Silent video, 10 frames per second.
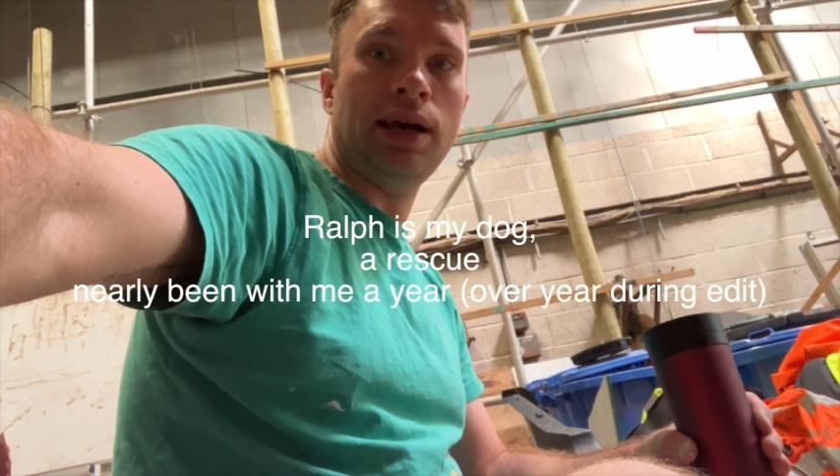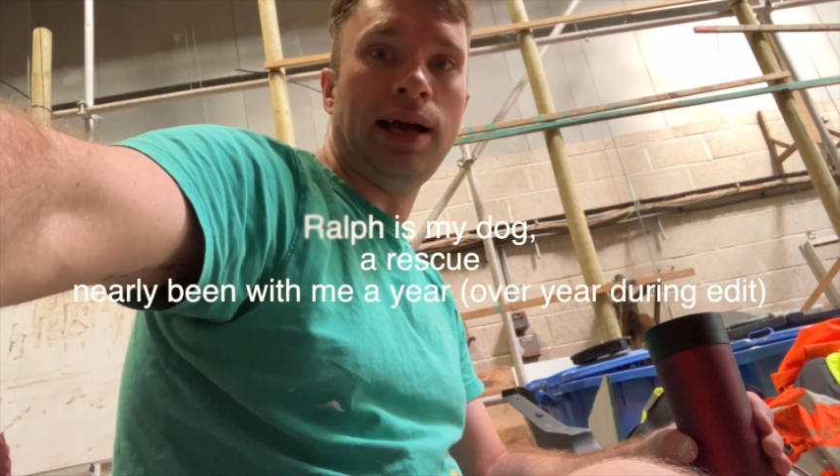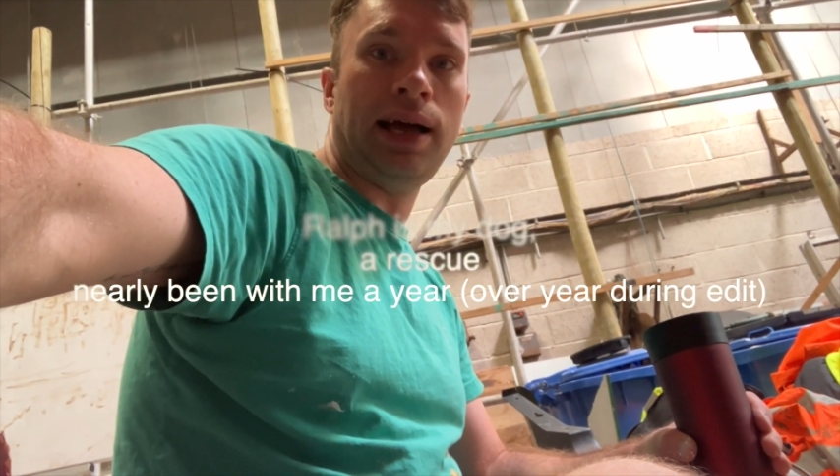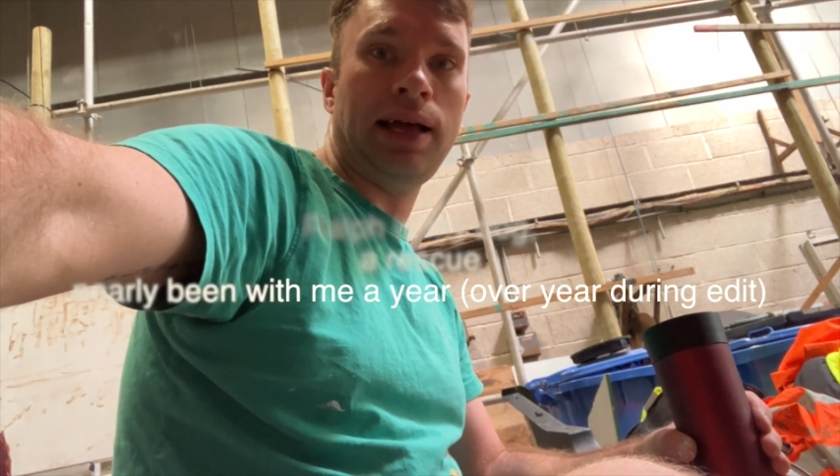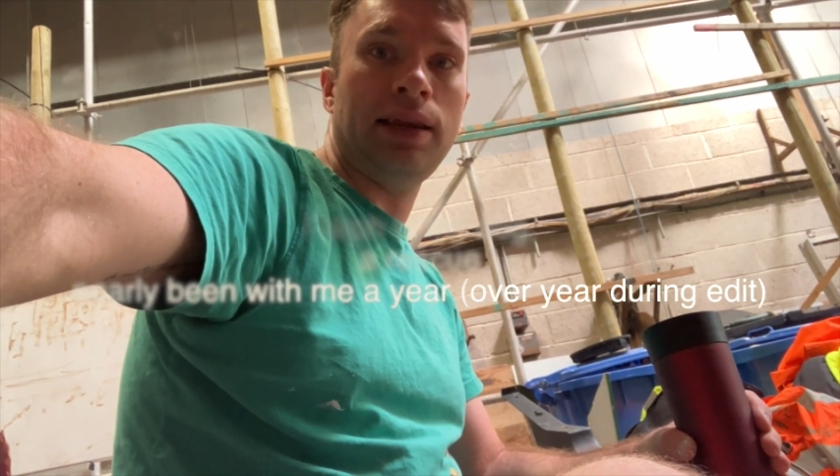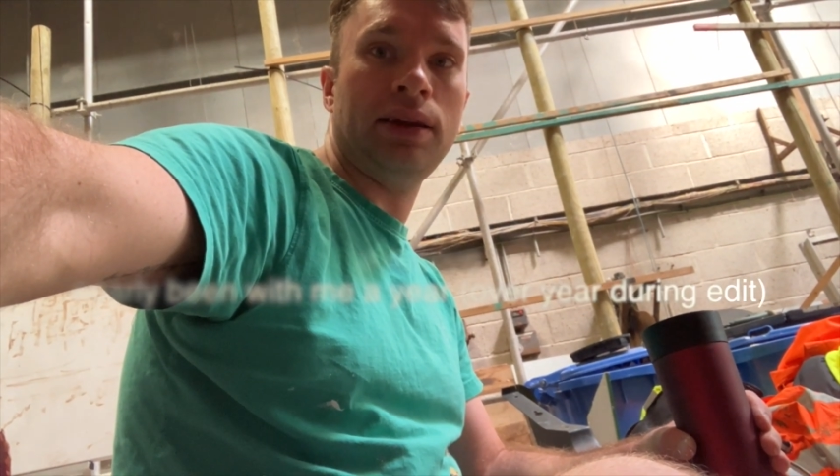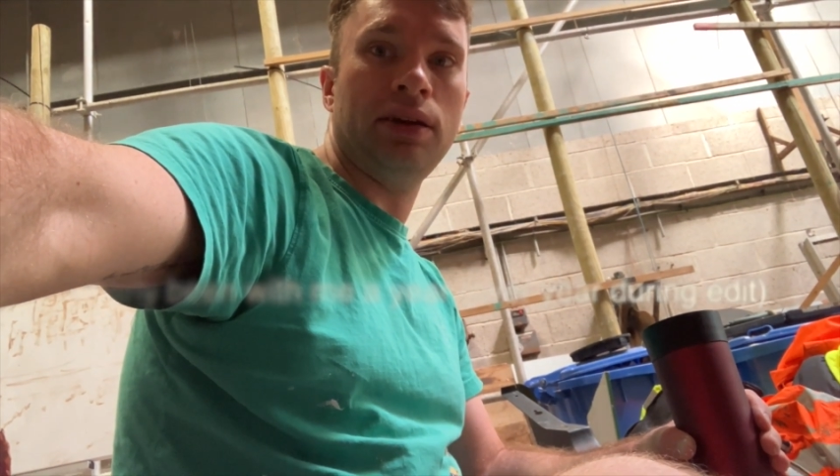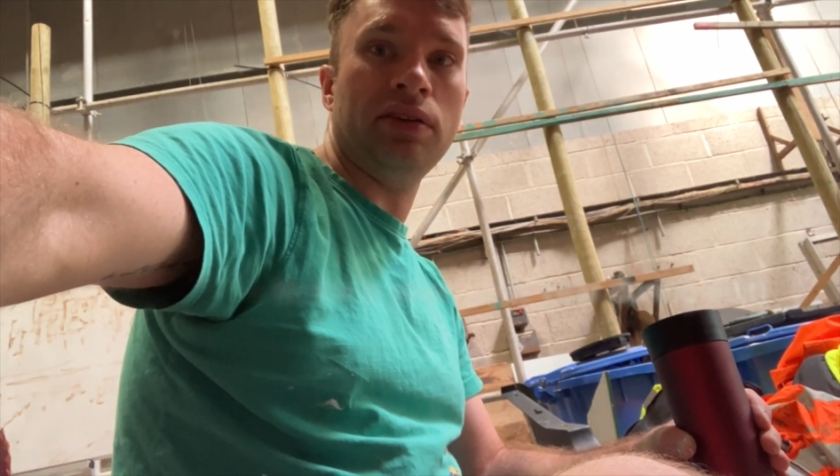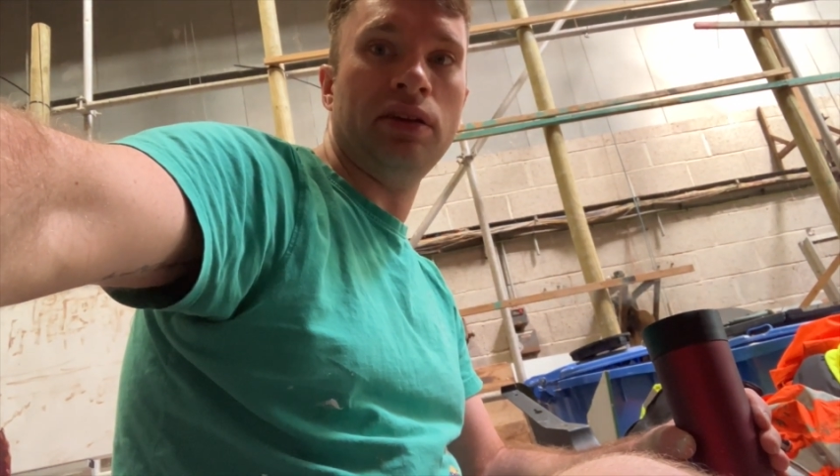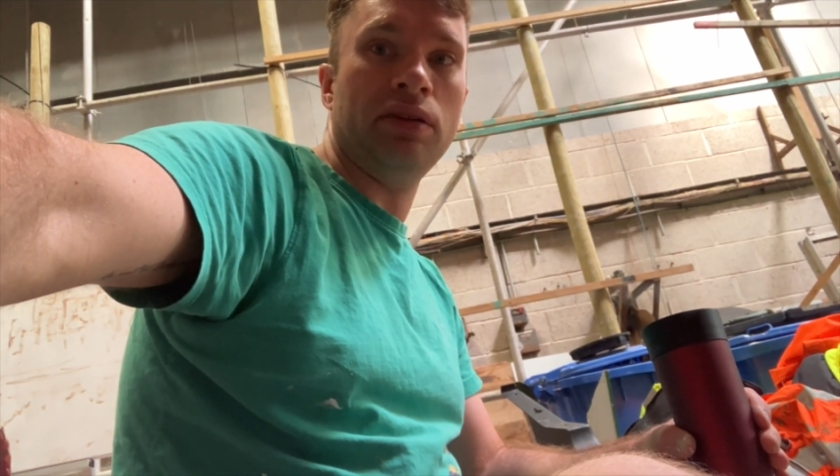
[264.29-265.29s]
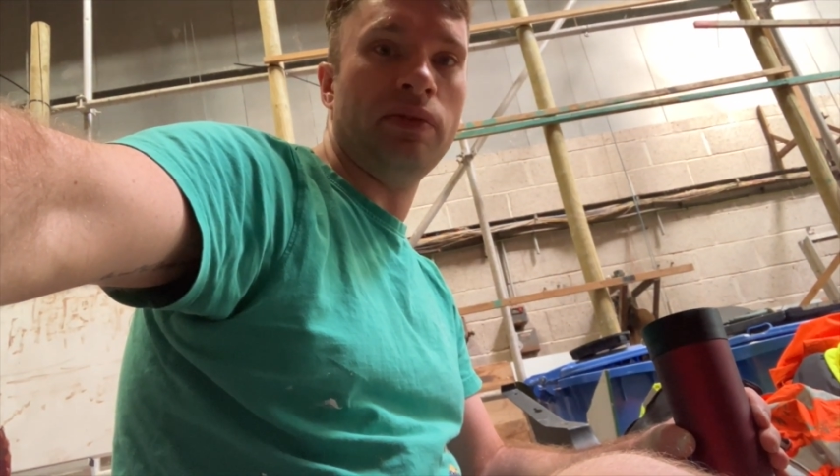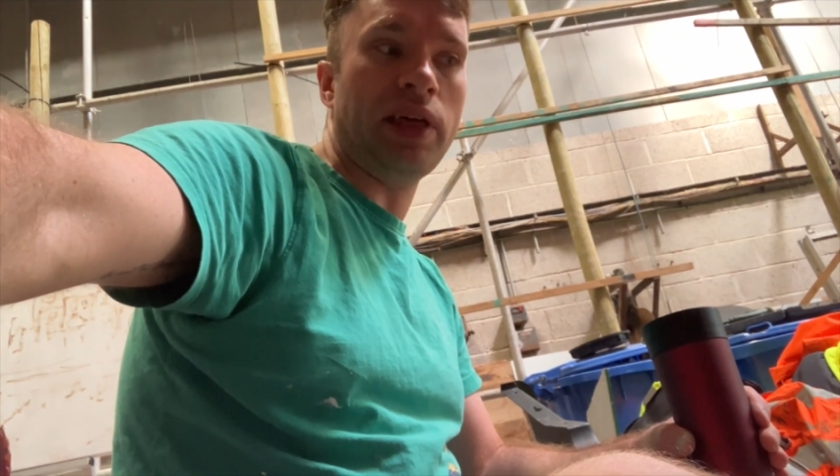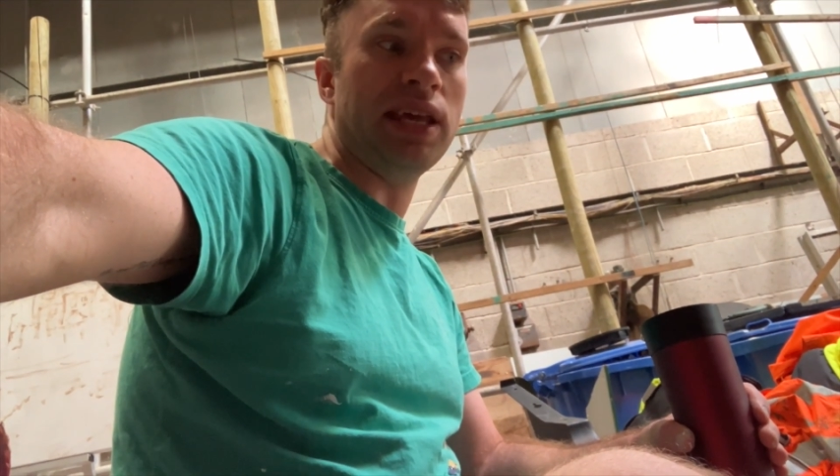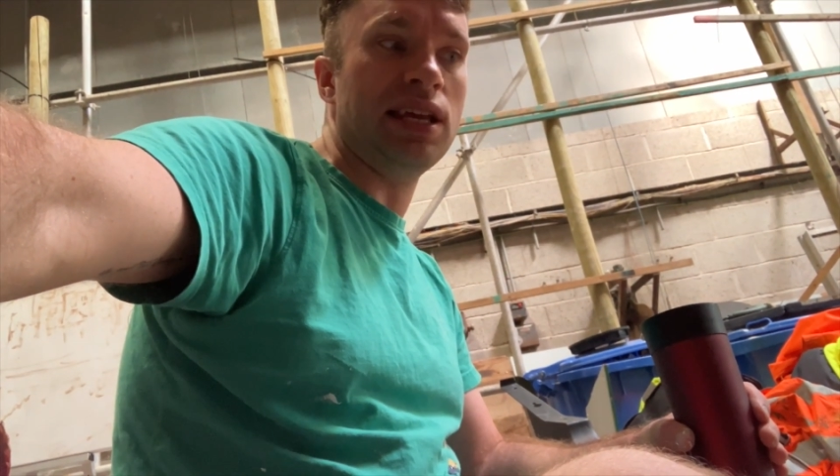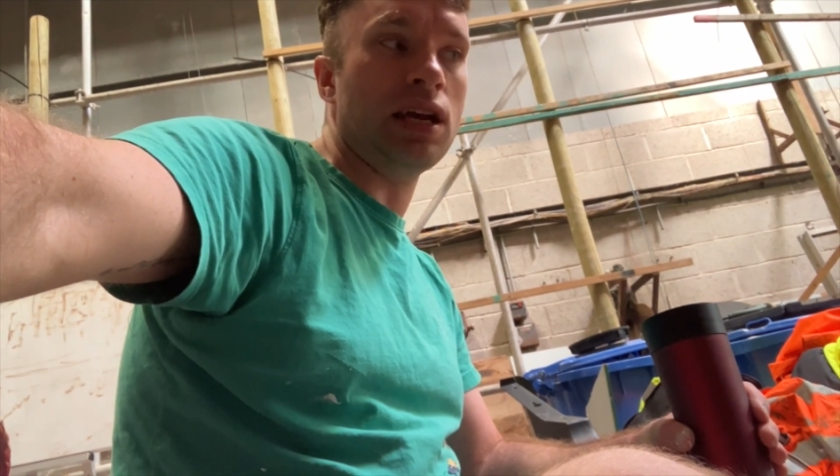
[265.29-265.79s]
and
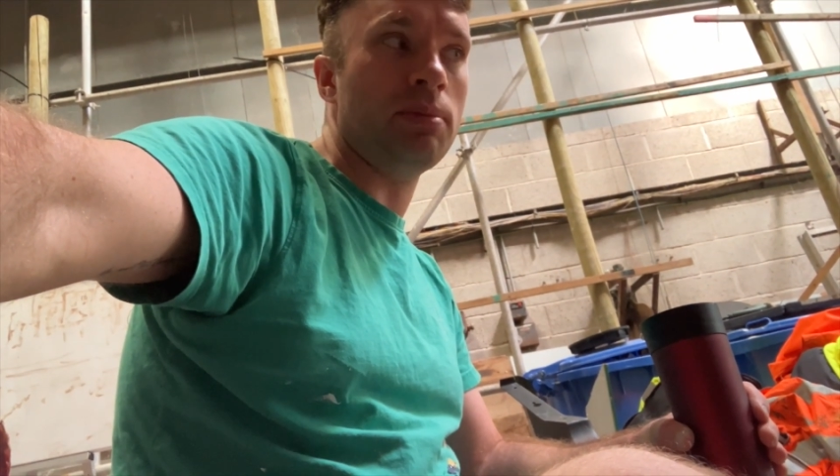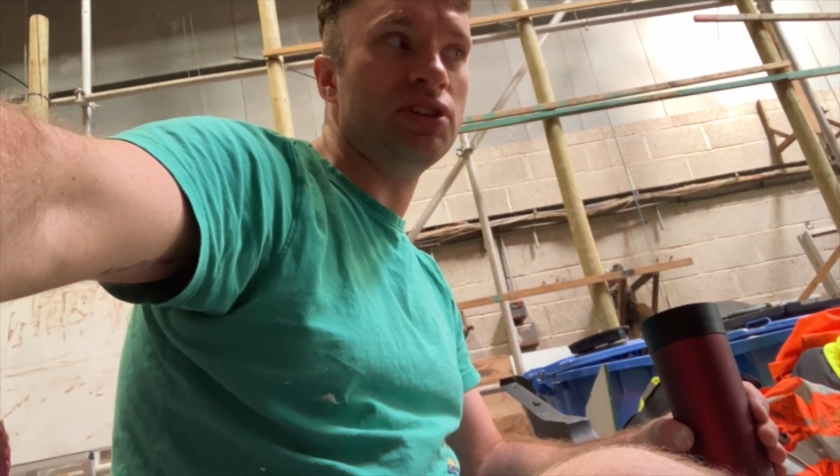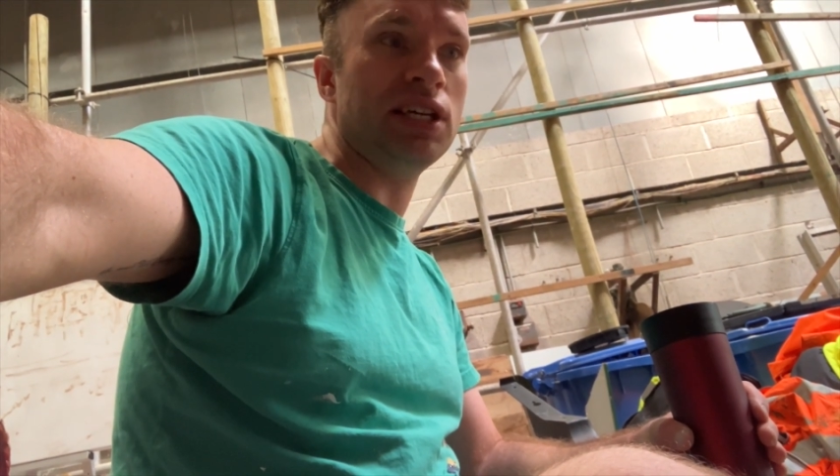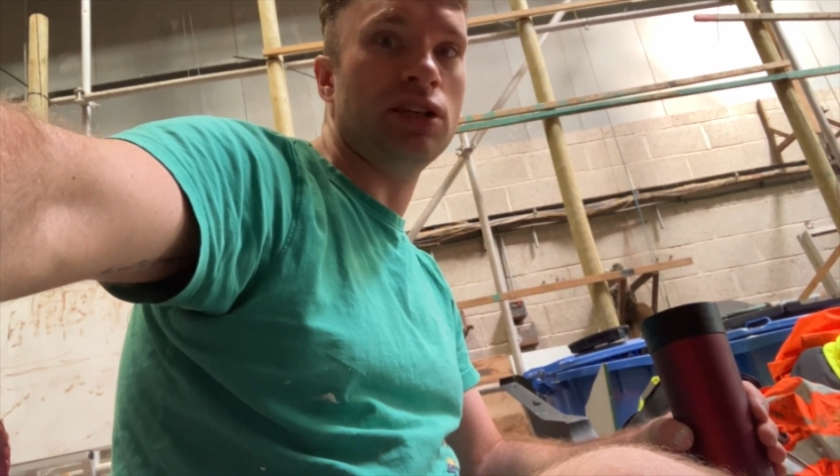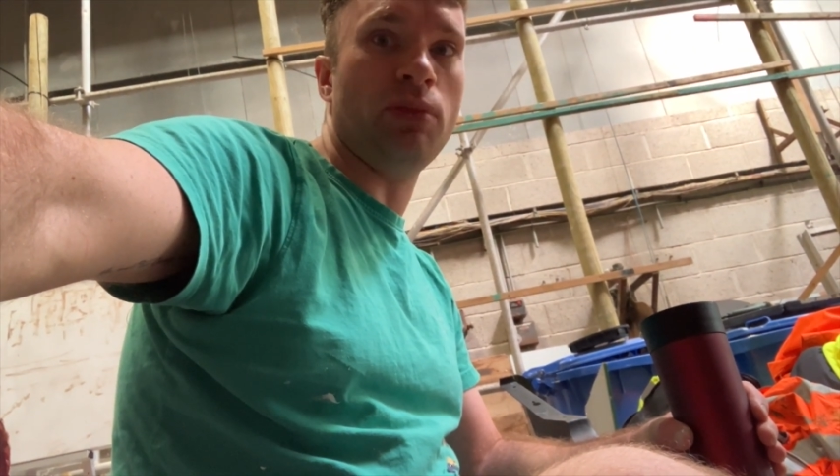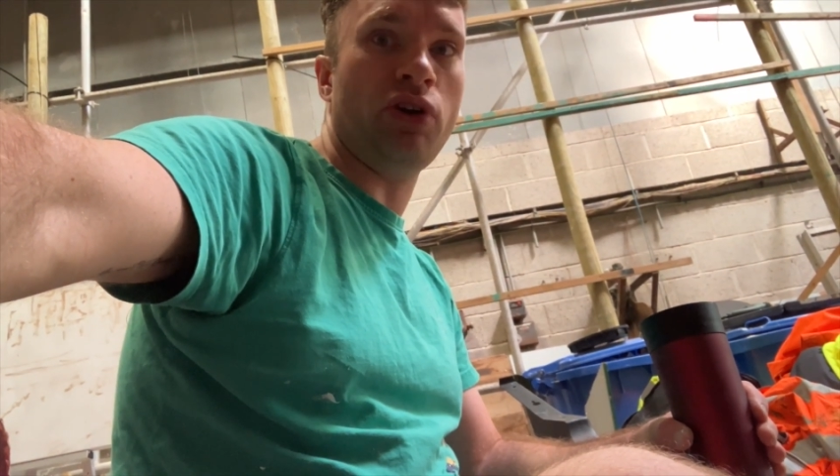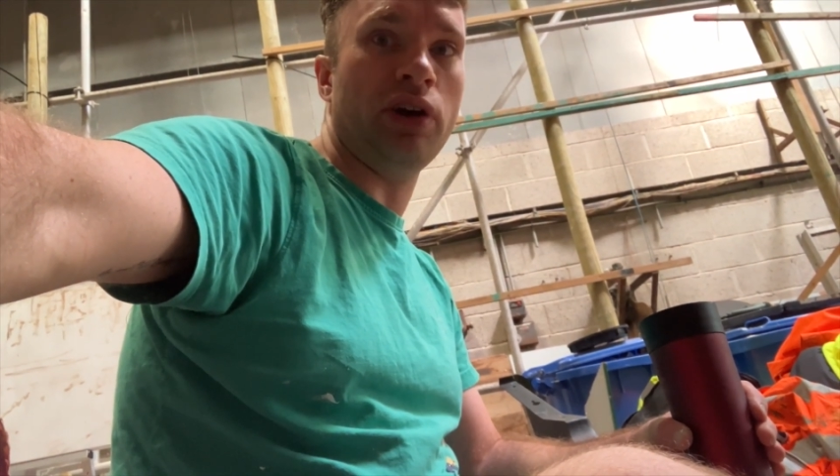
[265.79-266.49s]
then you can come and see it tomorrow.